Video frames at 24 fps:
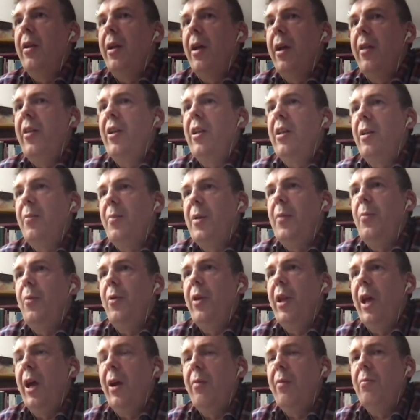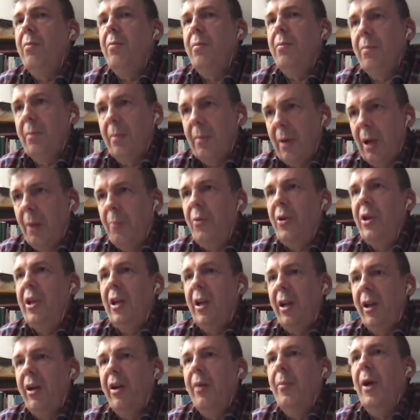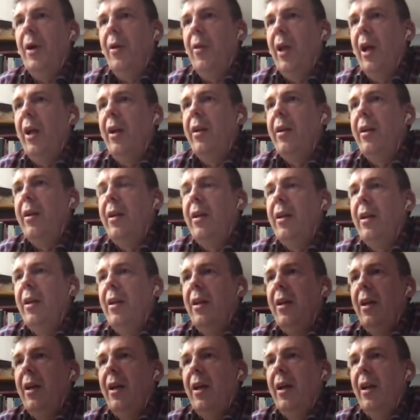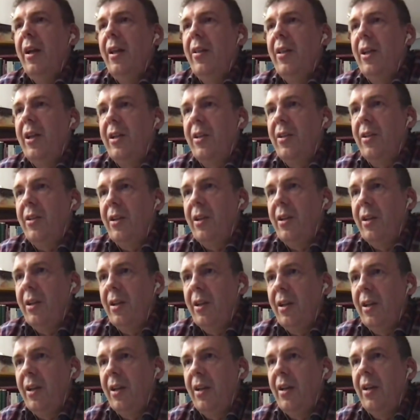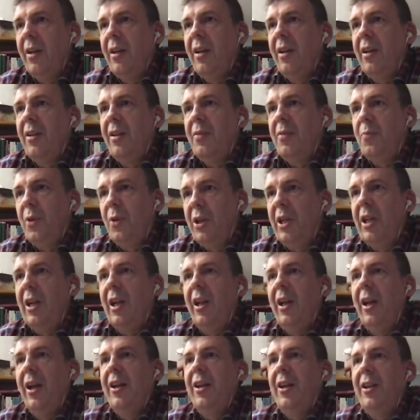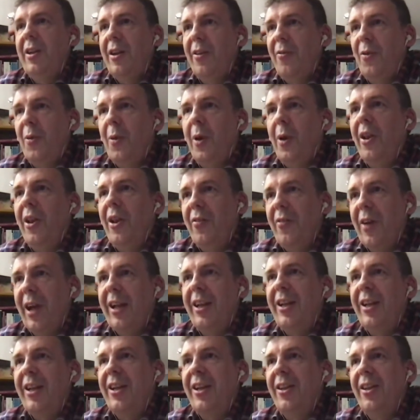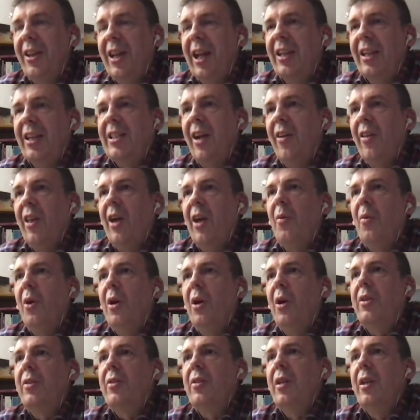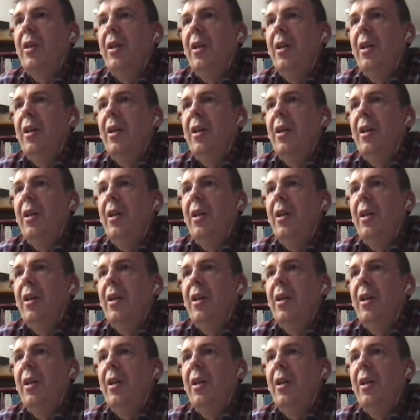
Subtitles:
I think that people now are pretty clear about that. And I think that it's pretty clear to everyone at the Vatican that that's how that works.